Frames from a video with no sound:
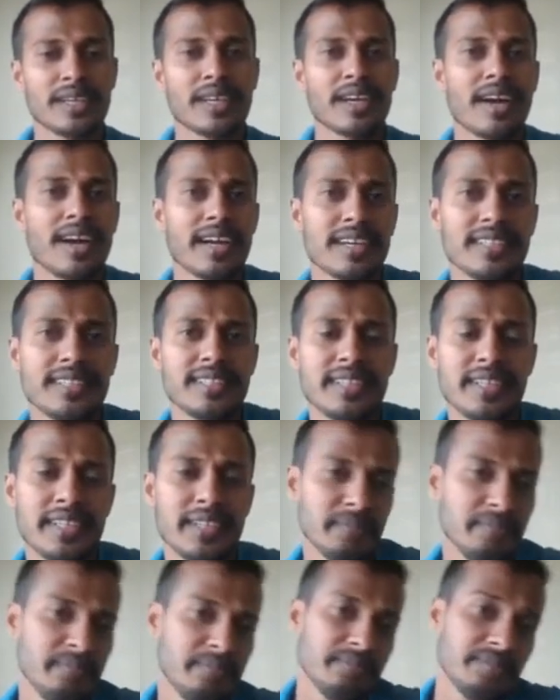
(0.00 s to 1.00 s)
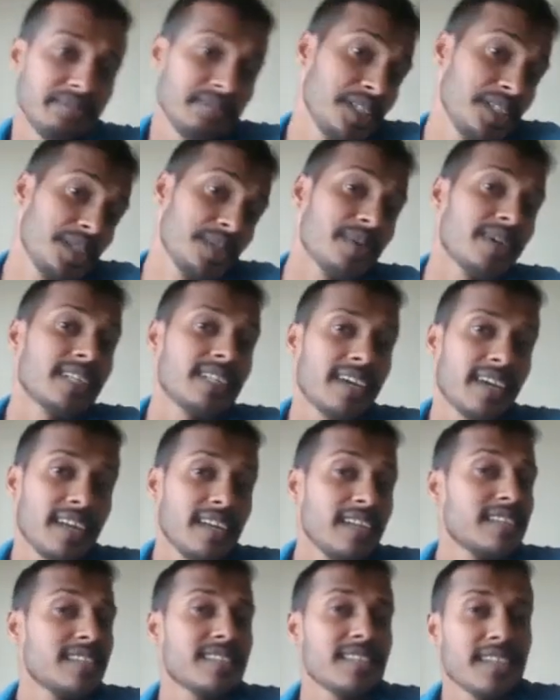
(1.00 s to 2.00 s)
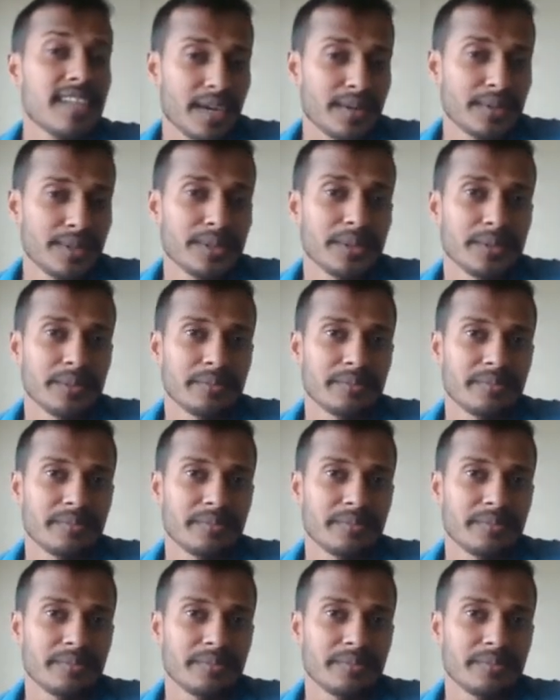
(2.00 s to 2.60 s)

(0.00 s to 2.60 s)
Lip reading: Hagadre nijavada elixir yavudu,